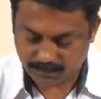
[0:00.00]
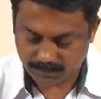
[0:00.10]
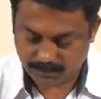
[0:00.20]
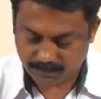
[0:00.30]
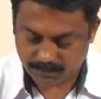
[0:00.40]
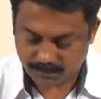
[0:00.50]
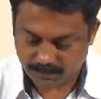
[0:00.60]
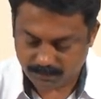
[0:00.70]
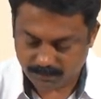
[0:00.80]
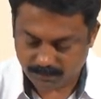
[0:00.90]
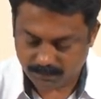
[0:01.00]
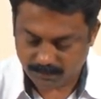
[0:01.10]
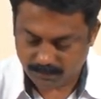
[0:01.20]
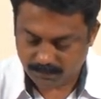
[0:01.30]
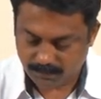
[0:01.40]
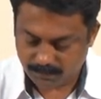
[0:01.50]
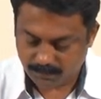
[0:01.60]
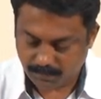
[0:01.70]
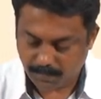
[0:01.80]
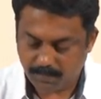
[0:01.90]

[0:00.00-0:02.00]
[no speech]